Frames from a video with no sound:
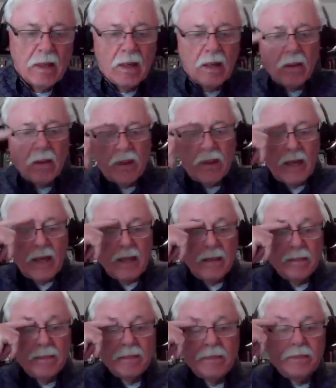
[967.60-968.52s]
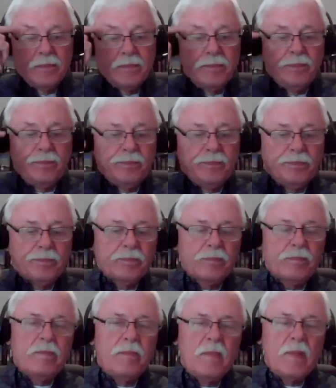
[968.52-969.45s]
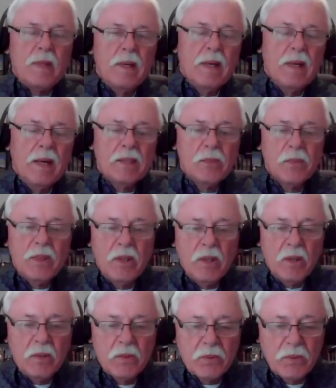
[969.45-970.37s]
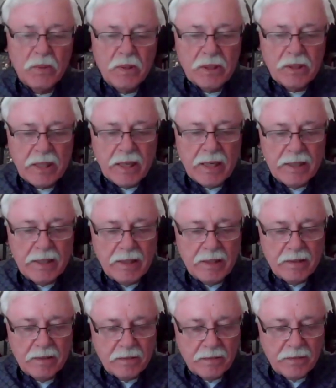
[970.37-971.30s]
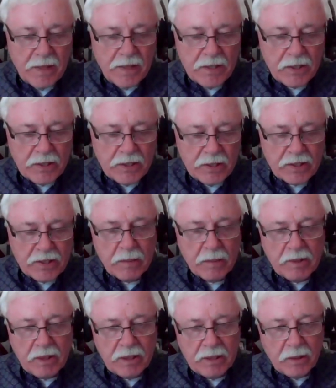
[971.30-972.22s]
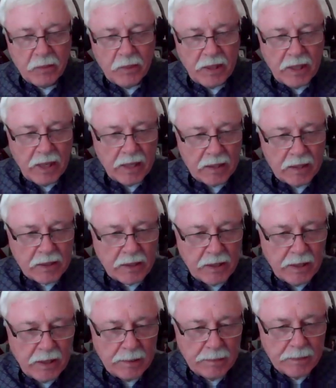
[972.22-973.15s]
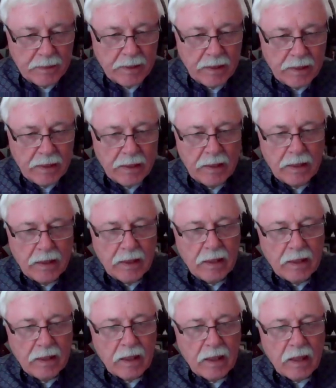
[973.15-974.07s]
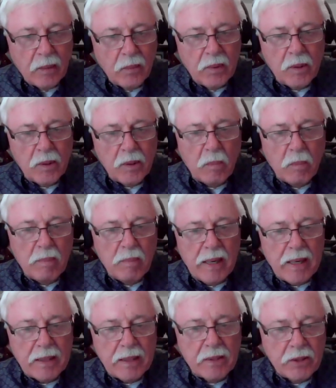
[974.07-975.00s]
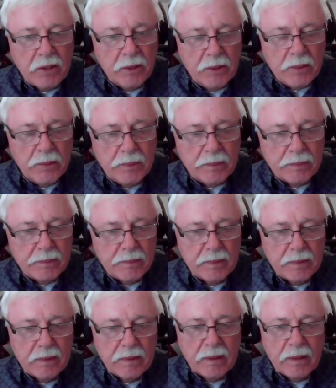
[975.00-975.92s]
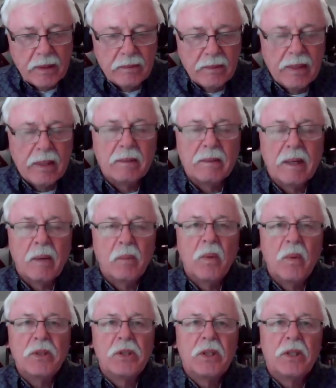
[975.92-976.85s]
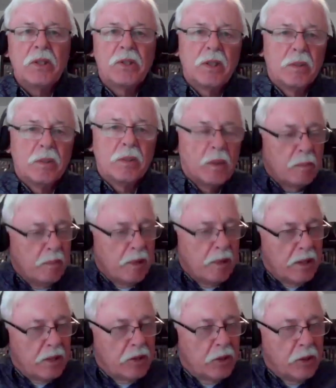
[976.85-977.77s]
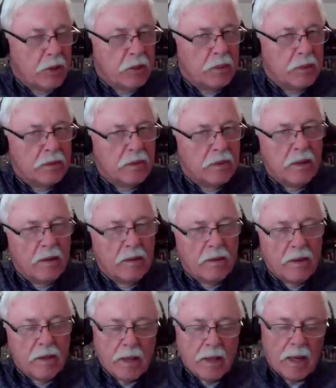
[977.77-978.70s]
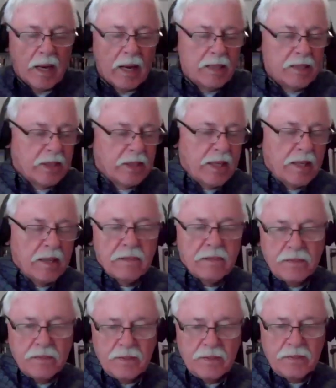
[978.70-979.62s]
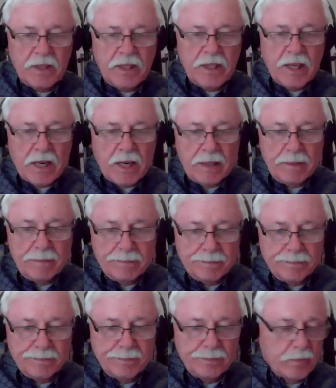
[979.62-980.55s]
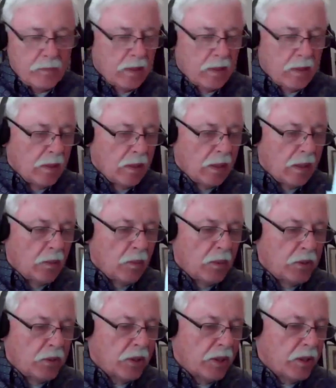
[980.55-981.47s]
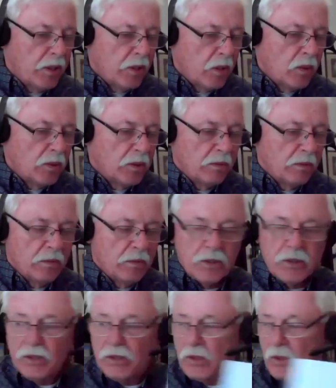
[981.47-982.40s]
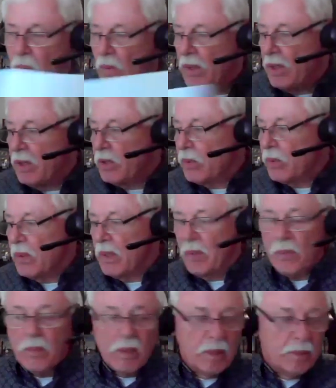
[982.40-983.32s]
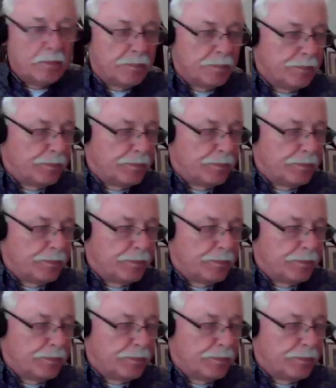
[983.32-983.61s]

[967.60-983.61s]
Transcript: Okay. As we go through this idea that the face is something that we can't see, I want to go back to, well, I want you to turn with me to Isaiah 59, and I want you to go to verses 20 and 21.